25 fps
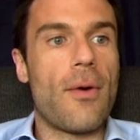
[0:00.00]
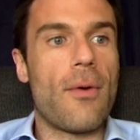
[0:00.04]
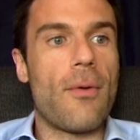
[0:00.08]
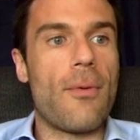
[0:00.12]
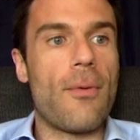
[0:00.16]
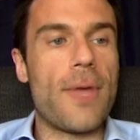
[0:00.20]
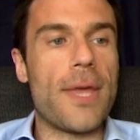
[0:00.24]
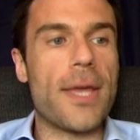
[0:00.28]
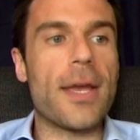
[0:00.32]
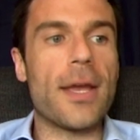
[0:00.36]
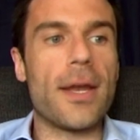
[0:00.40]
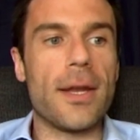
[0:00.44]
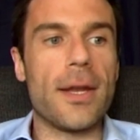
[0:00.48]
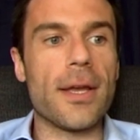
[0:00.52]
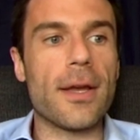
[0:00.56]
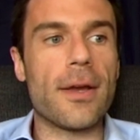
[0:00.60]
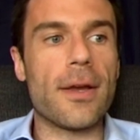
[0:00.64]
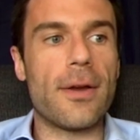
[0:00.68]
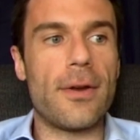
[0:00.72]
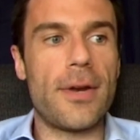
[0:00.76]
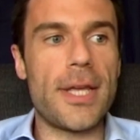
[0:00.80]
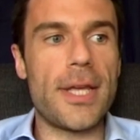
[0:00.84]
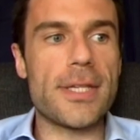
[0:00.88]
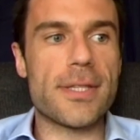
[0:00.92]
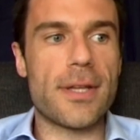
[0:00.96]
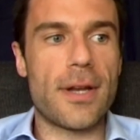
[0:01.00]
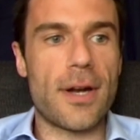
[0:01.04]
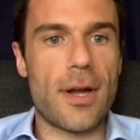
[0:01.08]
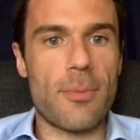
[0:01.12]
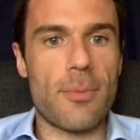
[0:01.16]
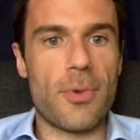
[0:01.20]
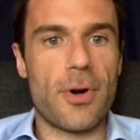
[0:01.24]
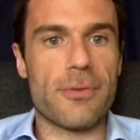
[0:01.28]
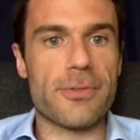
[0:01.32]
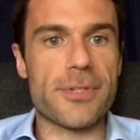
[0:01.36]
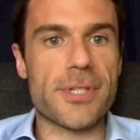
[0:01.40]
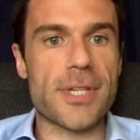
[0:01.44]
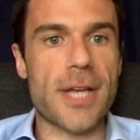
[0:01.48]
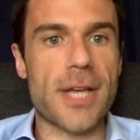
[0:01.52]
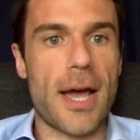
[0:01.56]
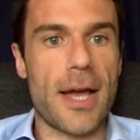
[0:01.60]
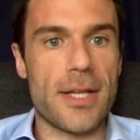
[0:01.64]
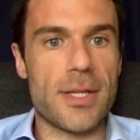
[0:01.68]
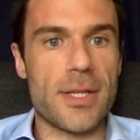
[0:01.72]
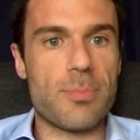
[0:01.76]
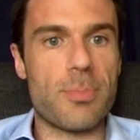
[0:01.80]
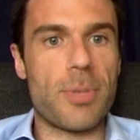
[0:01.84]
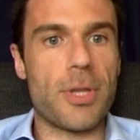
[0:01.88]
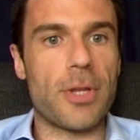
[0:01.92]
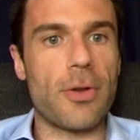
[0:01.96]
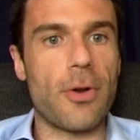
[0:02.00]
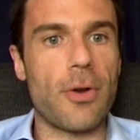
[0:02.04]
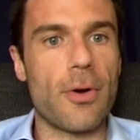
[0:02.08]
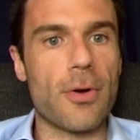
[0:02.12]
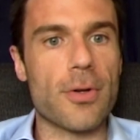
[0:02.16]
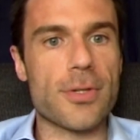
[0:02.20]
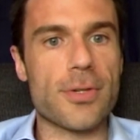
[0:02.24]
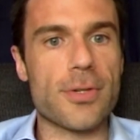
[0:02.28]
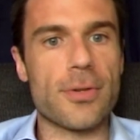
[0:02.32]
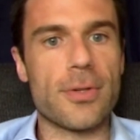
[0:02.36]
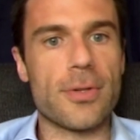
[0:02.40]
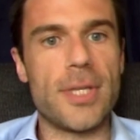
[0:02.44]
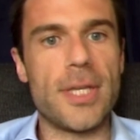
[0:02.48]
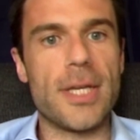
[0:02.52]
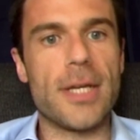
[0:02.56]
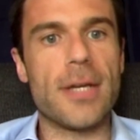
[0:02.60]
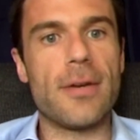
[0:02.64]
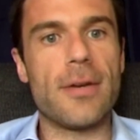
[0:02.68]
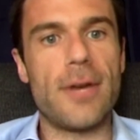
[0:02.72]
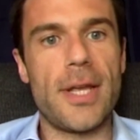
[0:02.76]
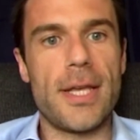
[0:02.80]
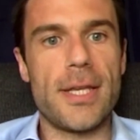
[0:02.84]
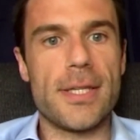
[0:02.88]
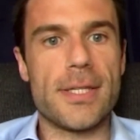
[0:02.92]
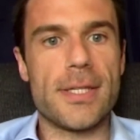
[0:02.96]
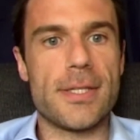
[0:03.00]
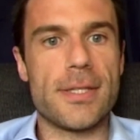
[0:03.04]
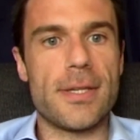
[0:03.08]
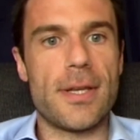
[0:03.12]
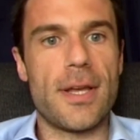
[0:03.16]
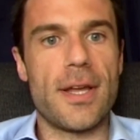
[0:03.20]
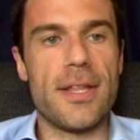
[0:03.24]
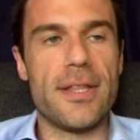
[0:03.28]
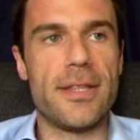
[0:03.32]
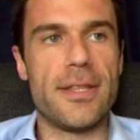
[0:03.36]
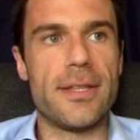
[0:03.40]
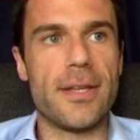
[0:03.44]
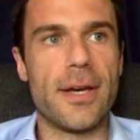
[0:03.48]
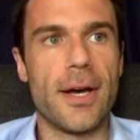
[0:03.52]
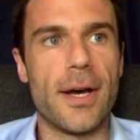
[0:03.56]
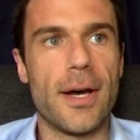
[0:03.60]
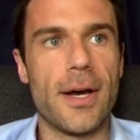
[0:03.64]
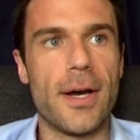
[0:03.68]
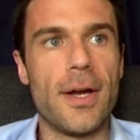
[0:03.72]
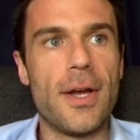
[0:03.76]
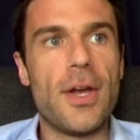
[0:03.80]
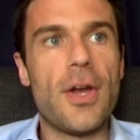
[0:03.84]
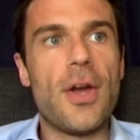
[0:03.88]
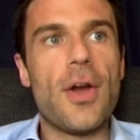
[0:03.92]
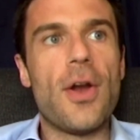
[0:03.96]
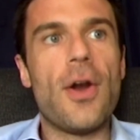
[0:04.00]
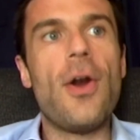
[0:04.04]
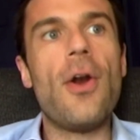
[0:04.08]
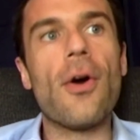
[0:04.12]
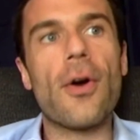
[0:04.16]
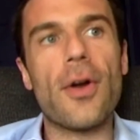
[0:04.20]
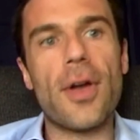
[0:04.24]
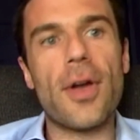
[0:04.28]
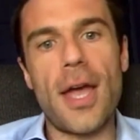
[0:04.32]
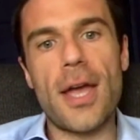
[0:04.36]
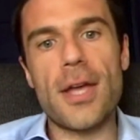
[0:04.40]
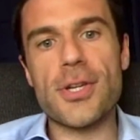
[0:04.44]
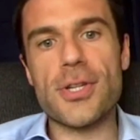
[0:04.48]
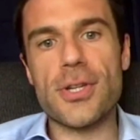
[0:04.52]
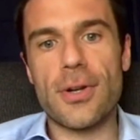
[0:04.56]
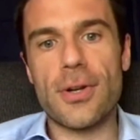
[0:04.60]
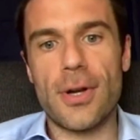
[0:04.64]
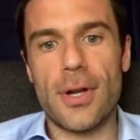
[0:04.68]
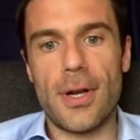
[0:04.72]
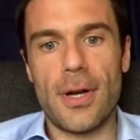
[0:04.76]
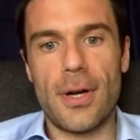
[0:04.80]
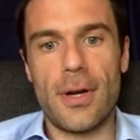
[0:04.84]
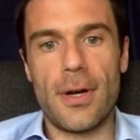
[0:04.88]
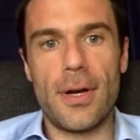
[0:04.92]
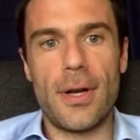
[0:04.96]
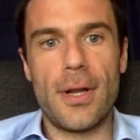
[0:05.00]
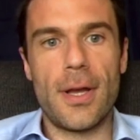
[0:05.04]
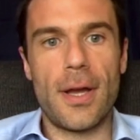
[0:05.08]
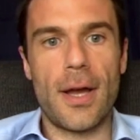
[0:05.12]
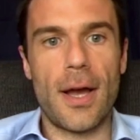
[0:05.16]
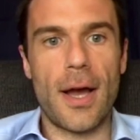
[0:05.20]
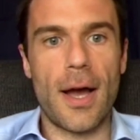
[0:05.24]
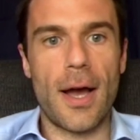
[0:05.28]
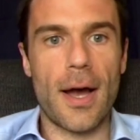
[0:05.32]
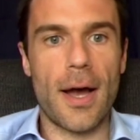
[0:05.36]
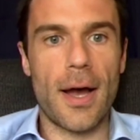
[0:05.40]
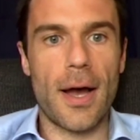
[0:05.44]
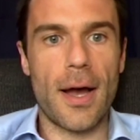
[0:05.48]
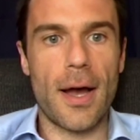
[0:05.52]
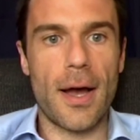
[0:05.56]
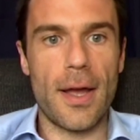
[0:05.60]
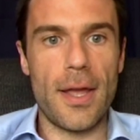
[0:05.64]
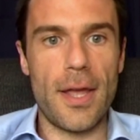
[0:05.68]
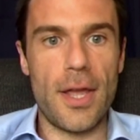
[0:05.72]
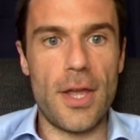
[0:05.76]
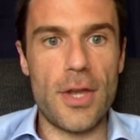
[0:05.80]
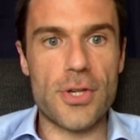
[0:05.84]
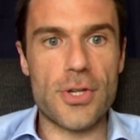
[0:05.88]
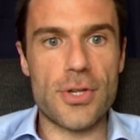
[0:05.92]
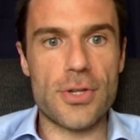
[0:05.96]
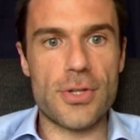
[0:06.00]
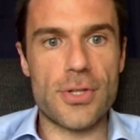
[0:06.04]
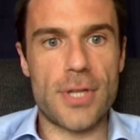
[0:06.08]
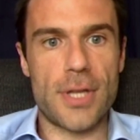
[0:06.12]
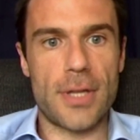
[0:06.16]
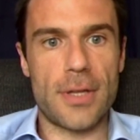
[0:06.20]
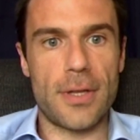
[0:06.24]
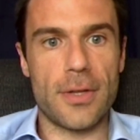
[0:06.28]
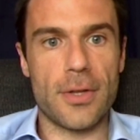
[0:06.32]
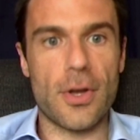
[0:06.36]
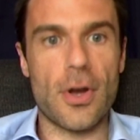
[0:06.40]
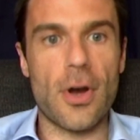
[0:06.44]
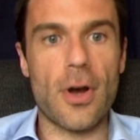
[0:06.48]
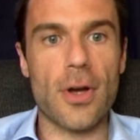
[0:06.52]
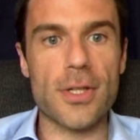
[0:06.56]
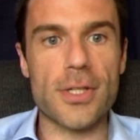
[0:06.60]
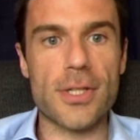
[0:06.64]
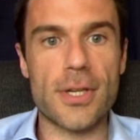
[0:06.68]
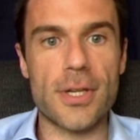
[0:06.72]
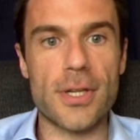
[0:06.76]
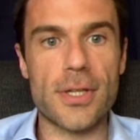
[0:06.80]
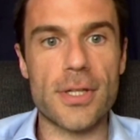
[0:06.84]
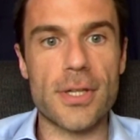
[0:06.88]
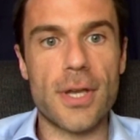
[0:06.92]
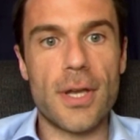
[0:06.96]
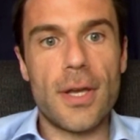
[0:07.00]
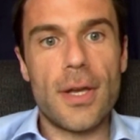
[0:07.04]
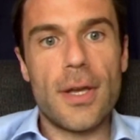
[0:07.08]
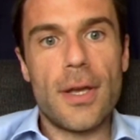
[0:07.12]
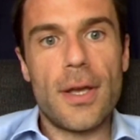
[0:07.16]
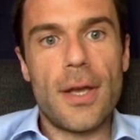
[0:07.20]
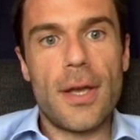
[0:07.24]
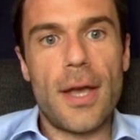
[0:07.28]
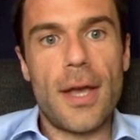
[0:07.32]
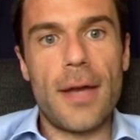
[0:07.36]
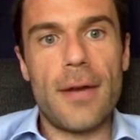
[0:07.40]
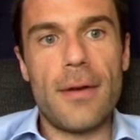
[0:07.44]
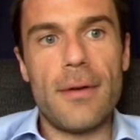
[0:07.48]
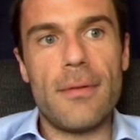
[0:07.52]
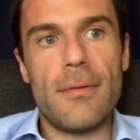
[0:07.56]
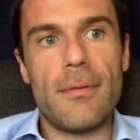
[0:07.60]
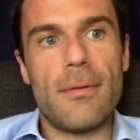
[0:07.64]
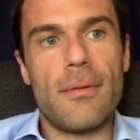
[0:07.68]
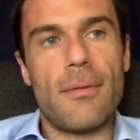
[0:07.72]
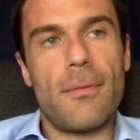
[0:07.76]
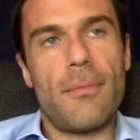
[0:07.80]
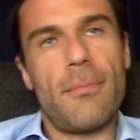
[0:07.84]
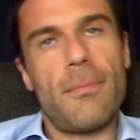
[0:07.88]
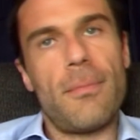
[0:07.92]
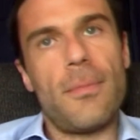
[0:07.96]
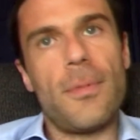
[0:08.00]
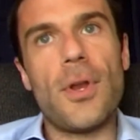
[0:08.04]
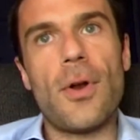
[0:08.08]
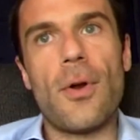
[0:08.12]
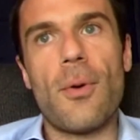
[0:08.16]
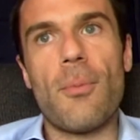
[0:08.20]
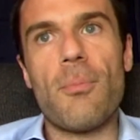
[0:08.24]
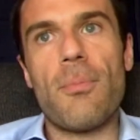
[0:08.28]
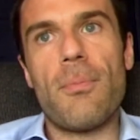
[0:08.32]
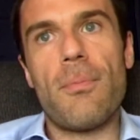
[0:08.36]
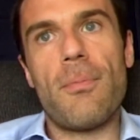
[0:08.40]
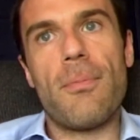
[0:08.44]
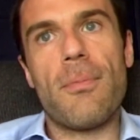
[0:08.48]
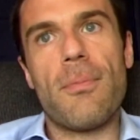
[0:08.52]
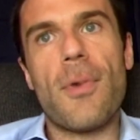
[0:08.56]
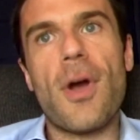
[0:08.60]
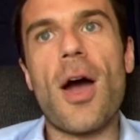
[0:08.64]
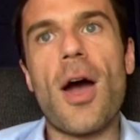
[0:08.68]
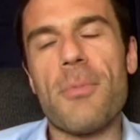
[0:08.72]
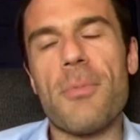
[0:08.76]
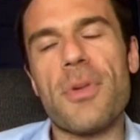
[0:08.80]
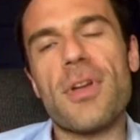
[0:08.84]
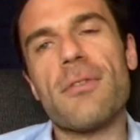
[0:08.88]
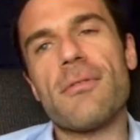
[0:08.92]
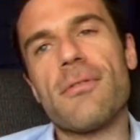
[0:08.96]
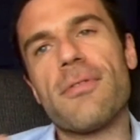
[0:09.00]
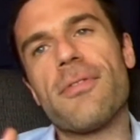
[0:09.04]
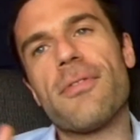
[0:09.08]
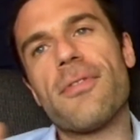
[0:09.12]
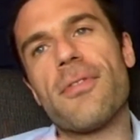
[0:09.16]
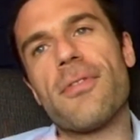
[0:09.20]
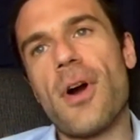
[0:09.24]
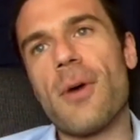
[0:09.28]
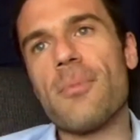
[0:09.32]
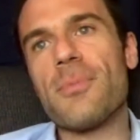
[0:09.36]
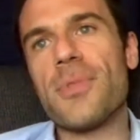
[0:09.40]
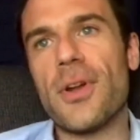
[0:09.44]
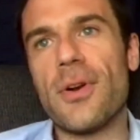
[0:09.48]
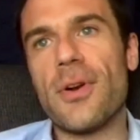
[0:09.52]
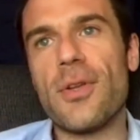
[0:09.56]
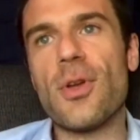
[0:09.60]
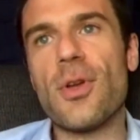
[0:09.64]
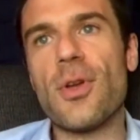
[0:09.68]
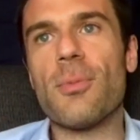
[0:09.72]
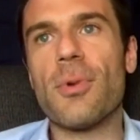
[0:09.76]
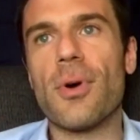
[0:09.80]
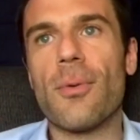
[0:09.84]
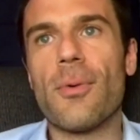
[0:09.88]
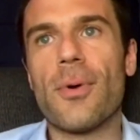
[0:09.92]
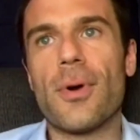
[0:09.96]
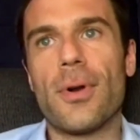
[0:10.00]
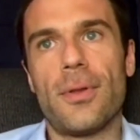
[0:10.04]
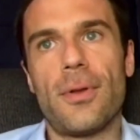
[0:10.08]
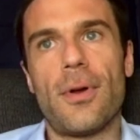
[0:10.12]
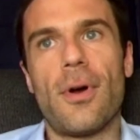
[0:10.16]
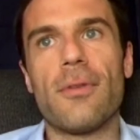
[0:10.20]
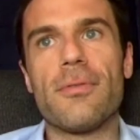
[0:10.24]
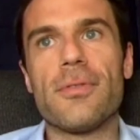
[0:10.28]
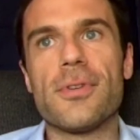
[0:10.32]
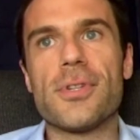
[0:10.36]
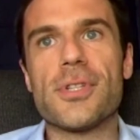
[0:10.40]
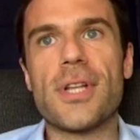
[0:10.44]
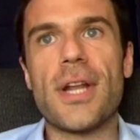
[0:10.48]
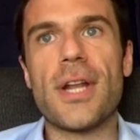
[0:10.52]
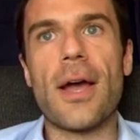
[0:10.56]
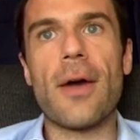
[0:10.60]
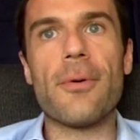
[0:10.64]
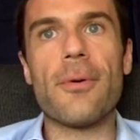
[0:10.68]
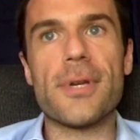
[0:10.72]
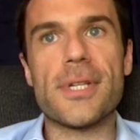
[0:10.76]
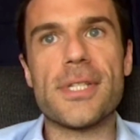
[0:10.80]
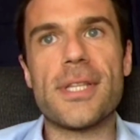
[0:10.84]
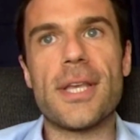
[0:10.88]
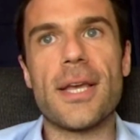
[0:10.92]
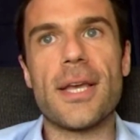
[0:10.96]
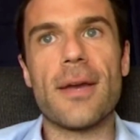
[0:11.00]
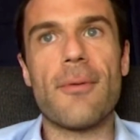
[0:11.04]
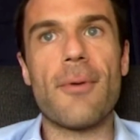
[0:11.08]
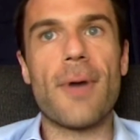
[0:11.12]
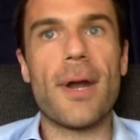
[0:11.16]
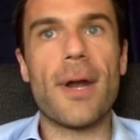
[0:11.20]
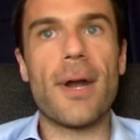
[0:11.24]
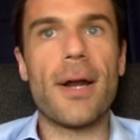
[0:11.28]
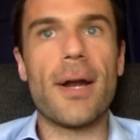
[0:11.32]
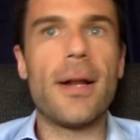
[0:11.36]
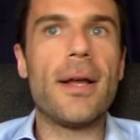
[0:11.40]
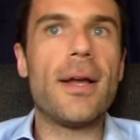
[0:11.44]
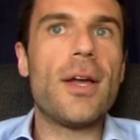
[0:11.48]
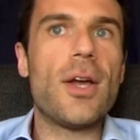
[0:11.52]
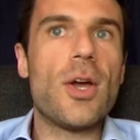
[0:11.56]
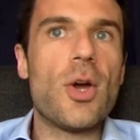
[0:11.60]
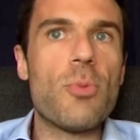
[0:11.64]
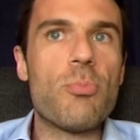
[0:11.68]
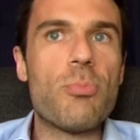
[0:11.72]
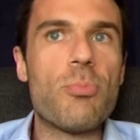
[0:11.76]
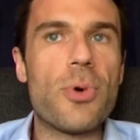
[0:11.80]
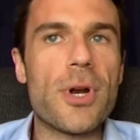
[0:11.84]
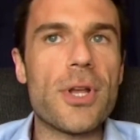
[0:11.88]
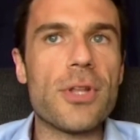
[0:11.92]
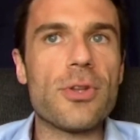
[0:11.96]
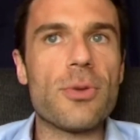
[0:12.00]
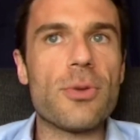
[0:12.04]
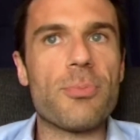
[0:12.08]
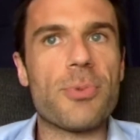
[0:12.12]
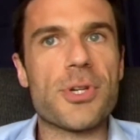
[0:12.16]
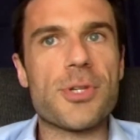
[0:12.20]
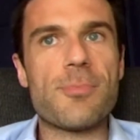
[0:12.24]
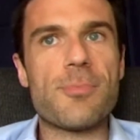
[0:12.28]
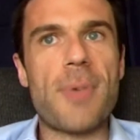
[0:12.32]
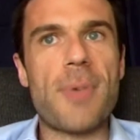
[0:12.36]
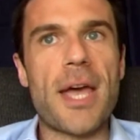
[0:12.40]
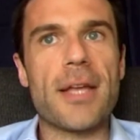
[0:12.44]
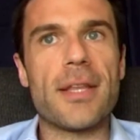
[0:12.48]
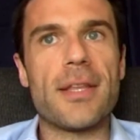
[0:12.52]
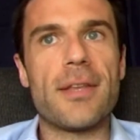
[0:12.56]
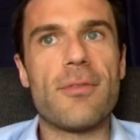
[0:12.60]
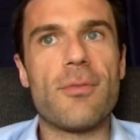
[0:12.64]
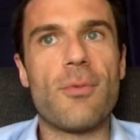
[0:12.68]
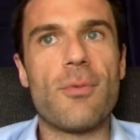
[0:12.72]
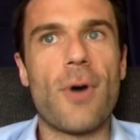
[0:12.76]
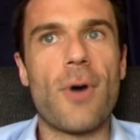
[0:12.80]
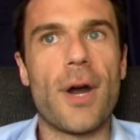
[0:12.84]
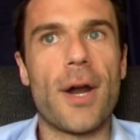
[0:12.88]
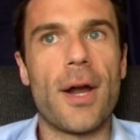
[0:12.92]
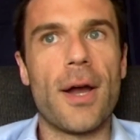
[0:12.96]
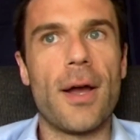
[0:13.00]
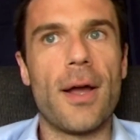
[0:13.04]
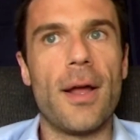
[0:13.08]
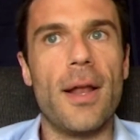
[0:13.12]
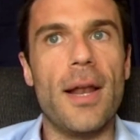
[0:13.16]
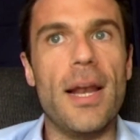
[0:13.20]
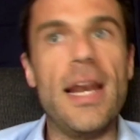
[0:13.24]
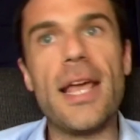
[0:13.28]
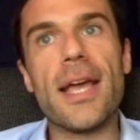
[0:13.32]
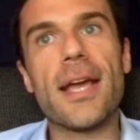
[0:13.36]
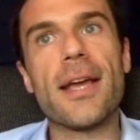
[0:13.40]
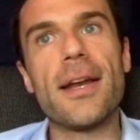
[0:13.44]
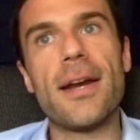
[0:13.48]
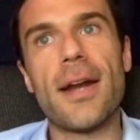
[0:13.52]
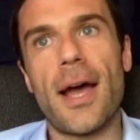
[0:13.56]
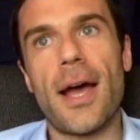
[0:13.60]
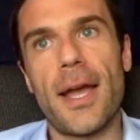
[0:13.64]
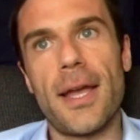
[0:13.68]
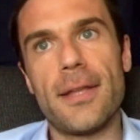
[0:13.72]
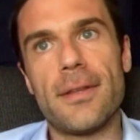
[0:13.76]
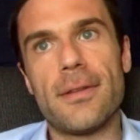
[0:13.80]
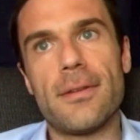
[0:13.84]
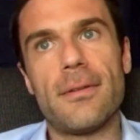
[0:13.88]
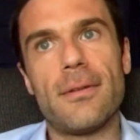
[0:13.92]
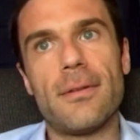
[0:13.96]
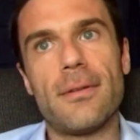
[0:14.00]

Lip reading: we can increase the number of sites, but also decrease the locational issues that it causes. And, you know, coming from the renewable world, obviously, I always think, well, put into perspective what a lignite